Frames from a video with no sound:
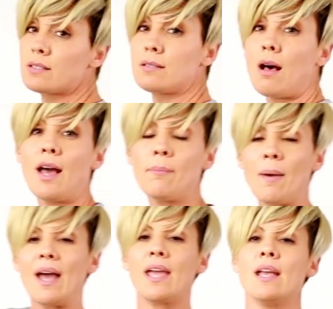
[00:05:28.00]
side,
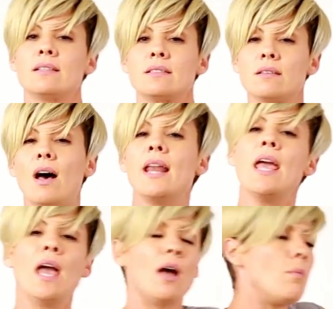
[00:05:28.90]
back and side,
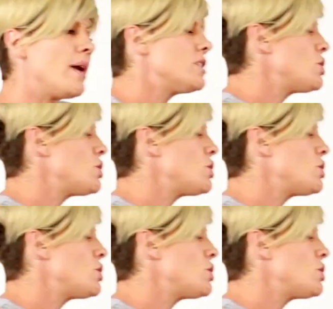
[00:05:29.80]
and we're